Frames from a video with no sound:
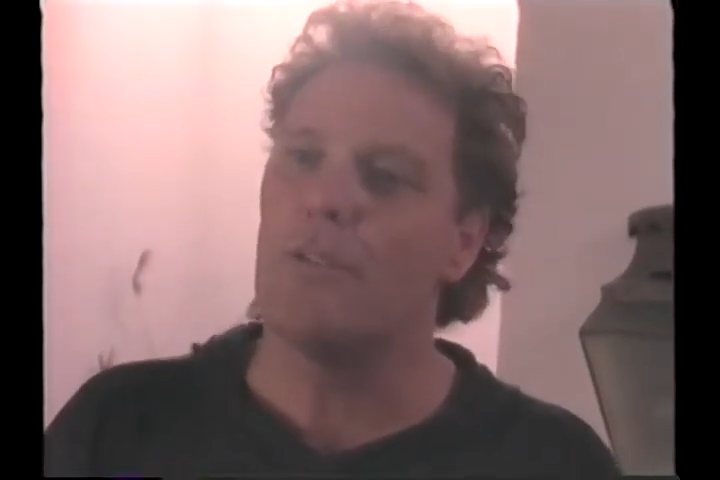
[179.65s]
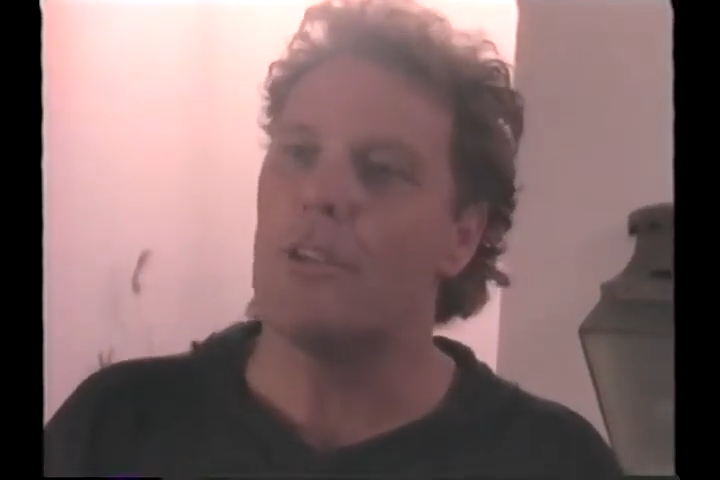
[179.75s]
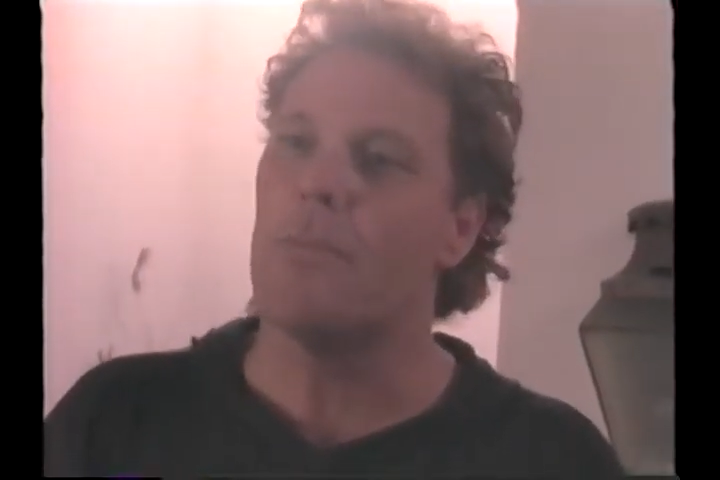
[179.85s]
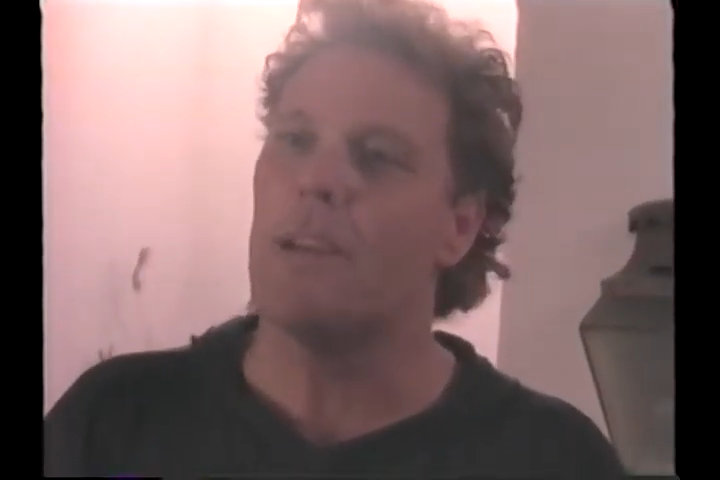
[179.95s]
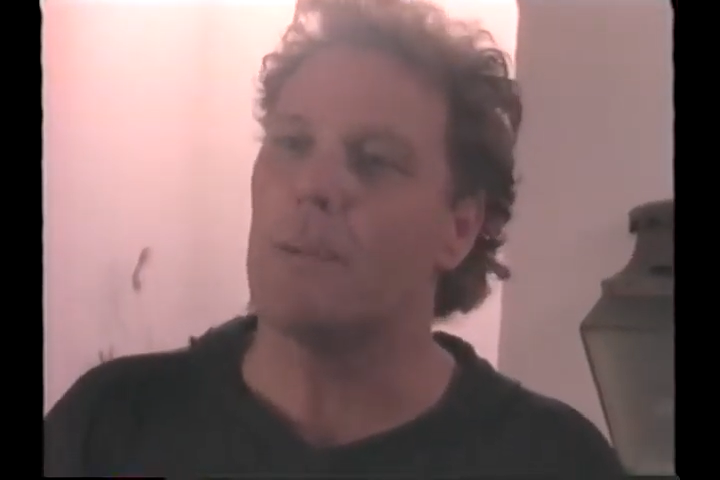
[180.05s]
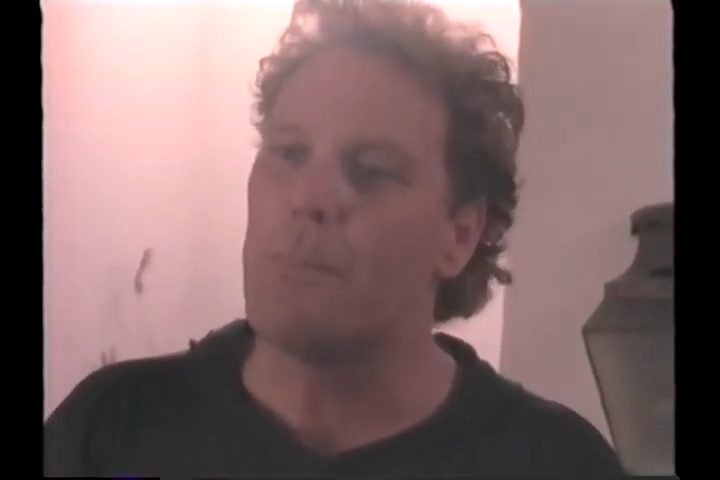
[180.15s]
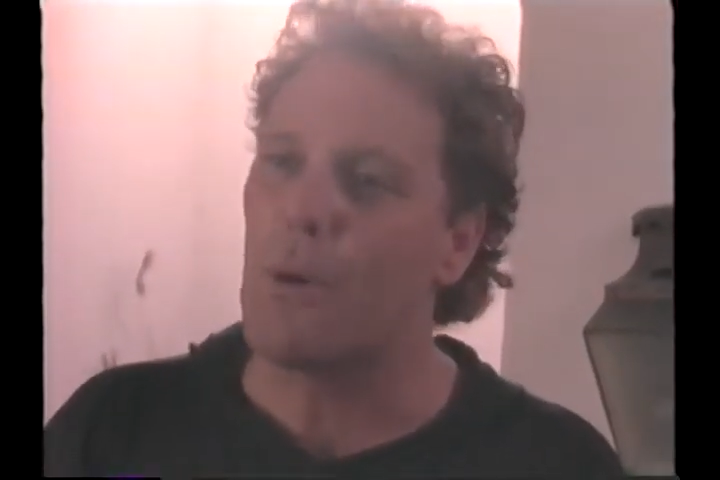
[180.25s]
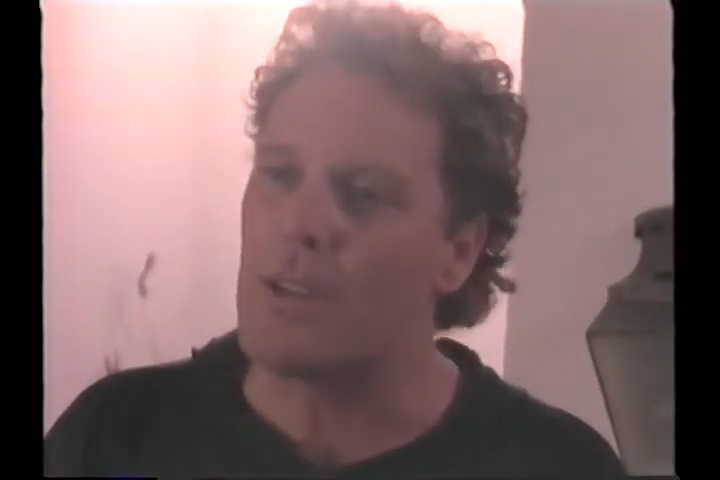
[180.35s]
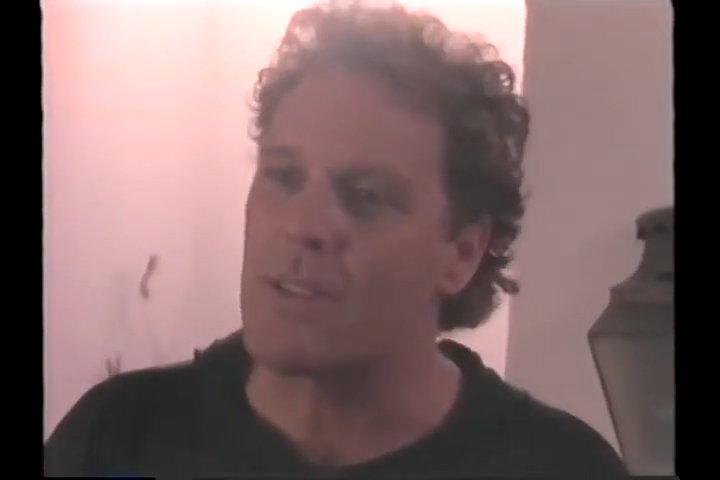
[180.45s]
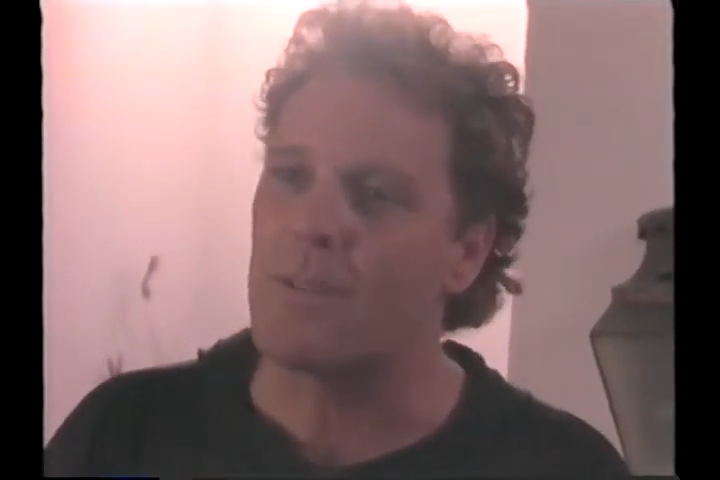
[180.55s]
before you made him
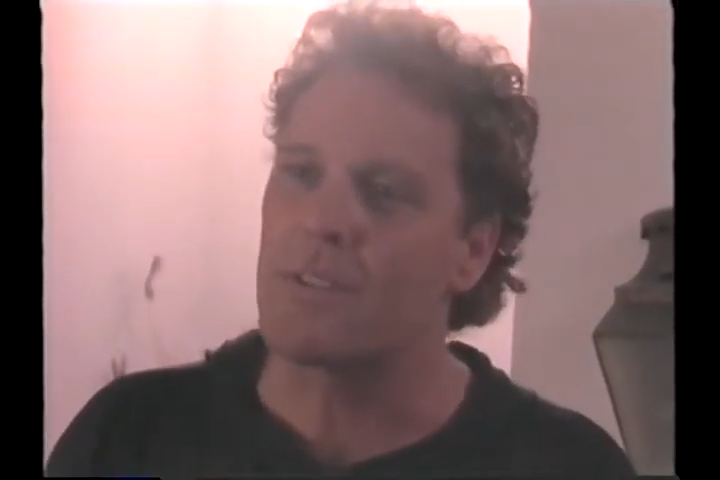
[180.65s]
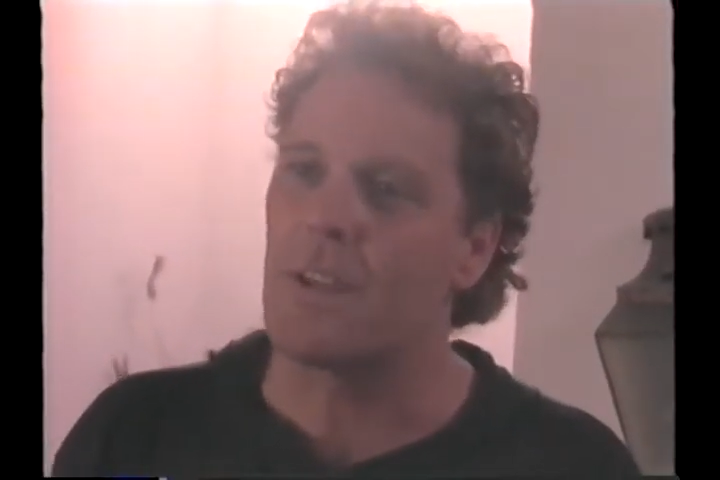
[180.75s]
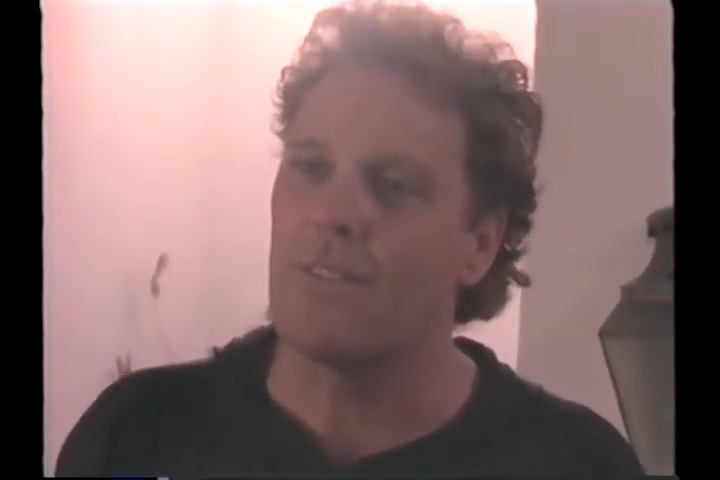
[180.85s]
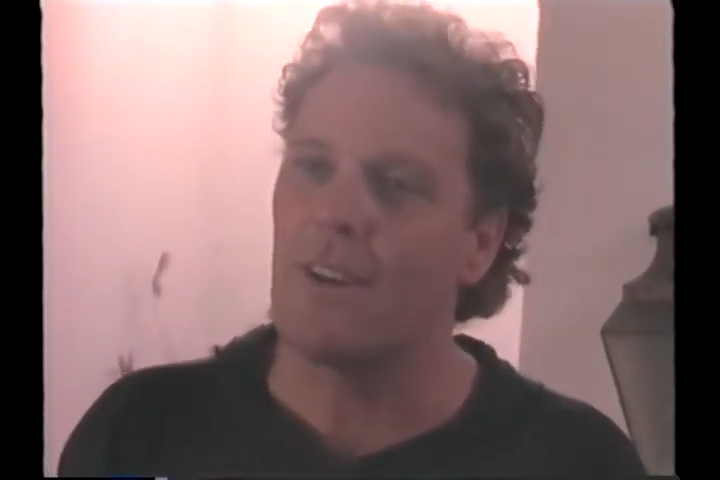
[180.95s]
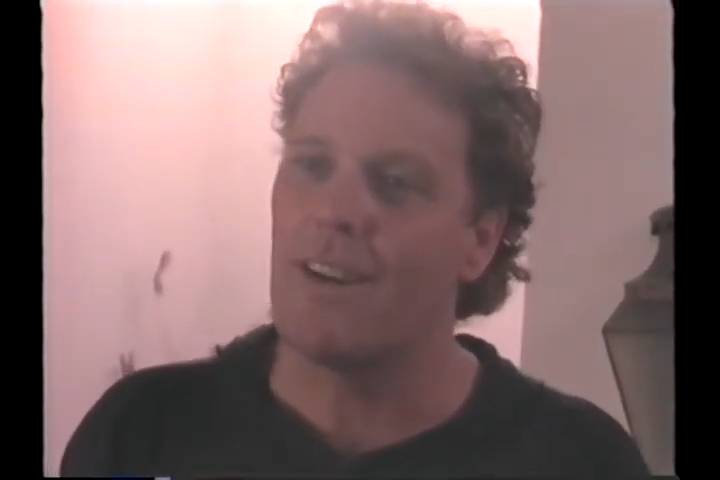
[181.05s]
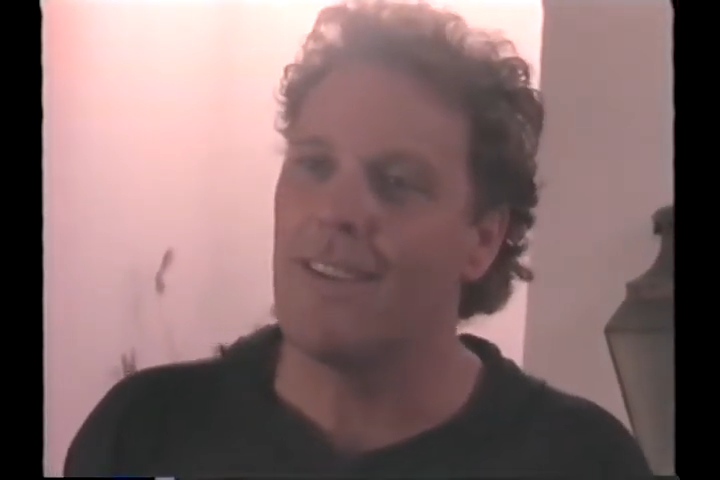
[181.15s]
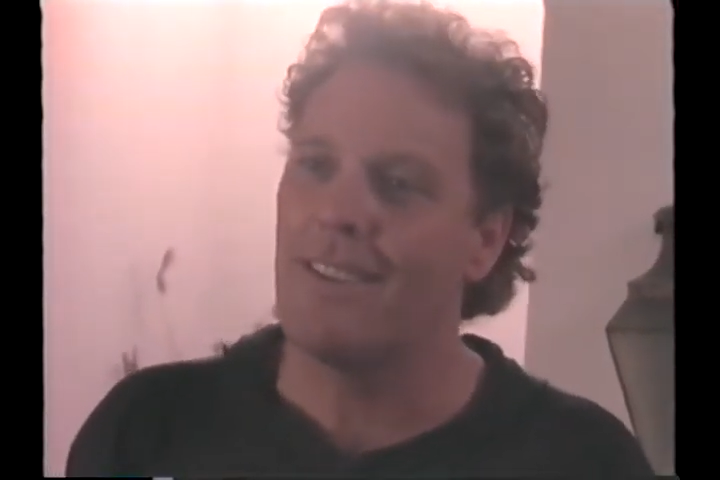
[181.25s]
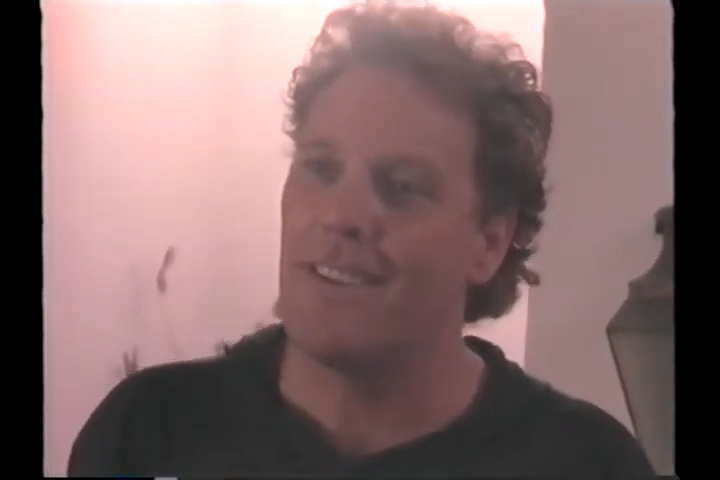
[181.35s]
poison himself, huh?